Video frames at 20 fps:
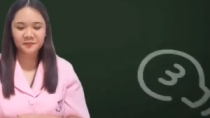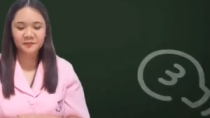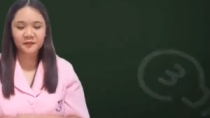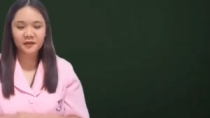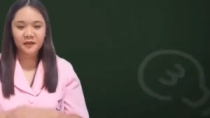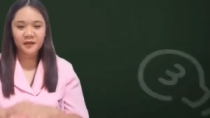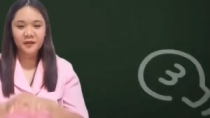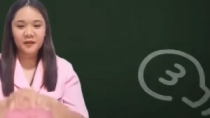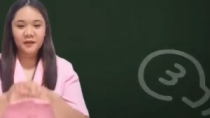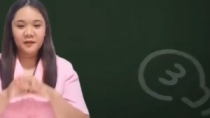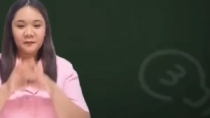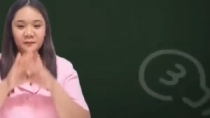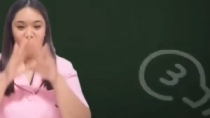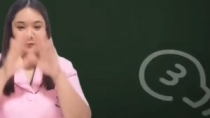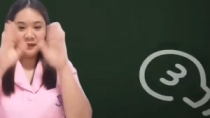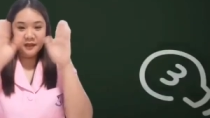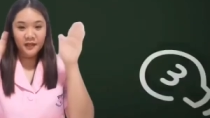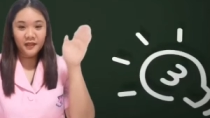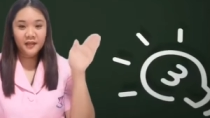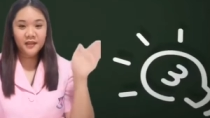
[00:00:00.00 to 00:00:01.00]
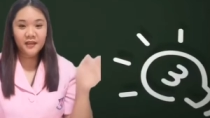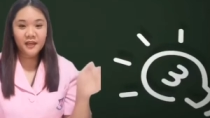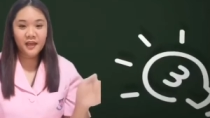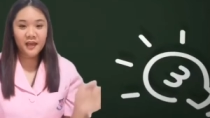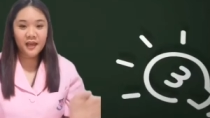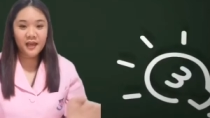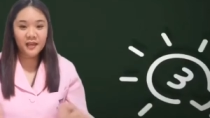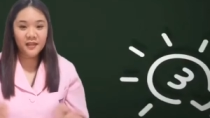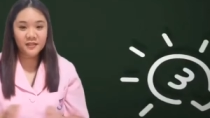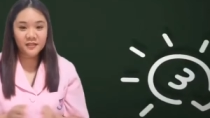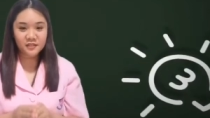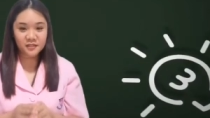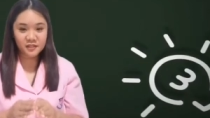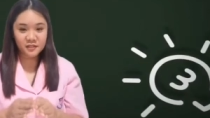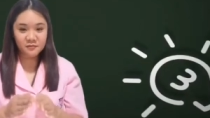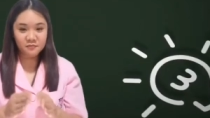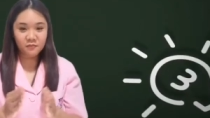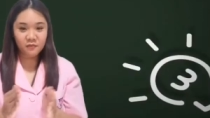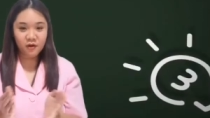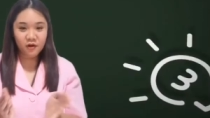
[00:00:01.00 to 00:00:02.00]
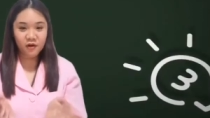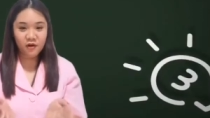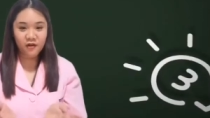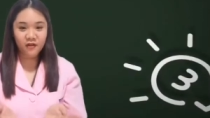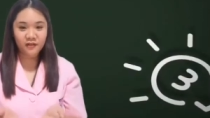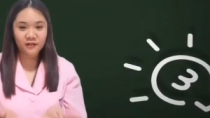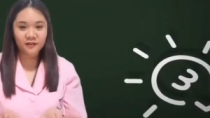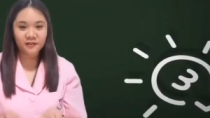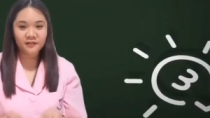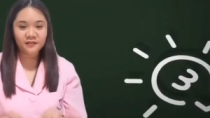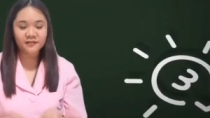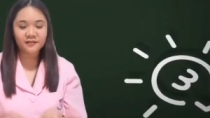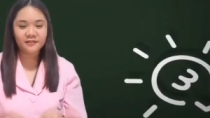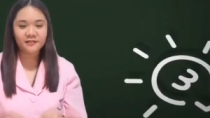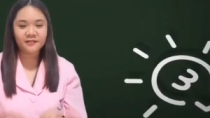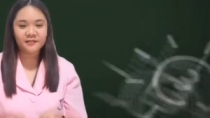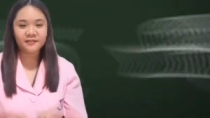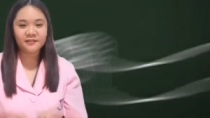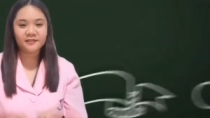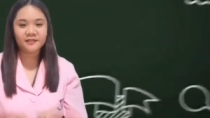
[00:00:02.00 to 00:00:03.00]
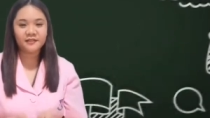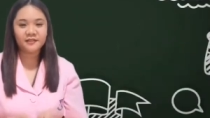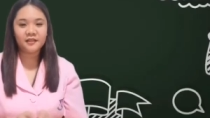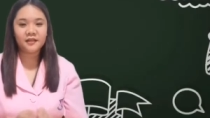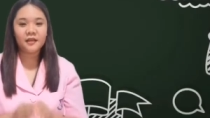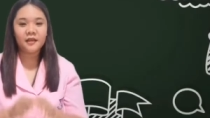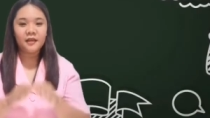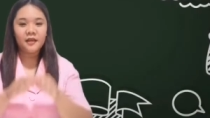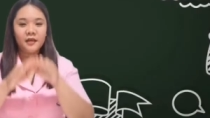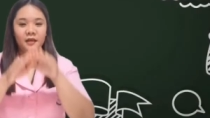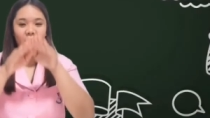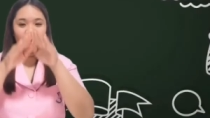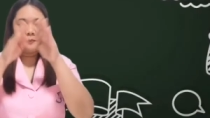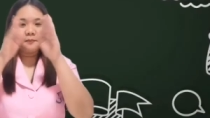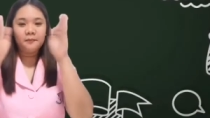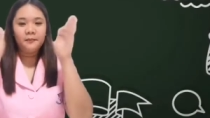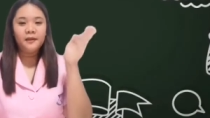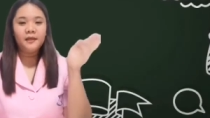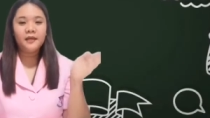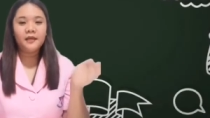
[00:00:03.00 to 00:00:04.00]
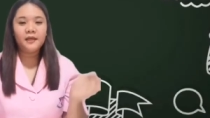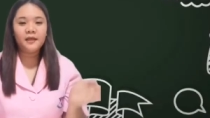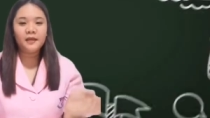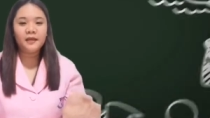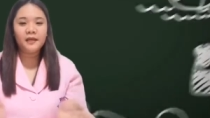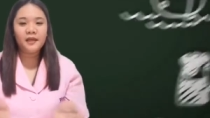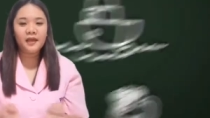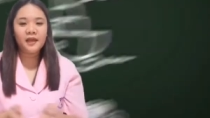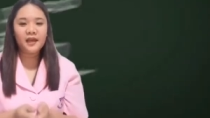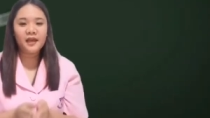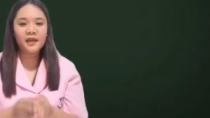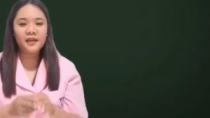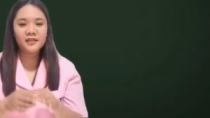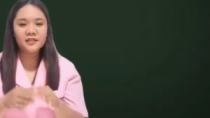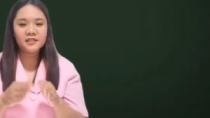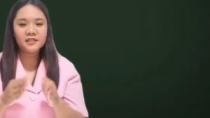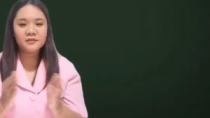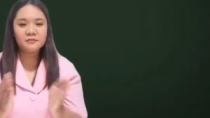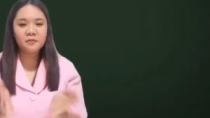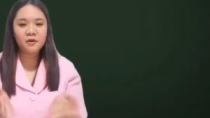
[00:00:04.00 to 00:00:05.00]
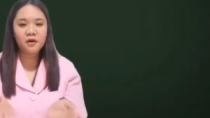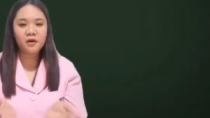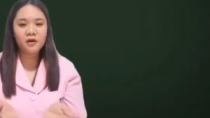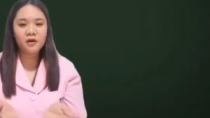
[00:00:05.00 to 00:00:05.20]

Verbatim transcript: Big, Big and small. Big and small.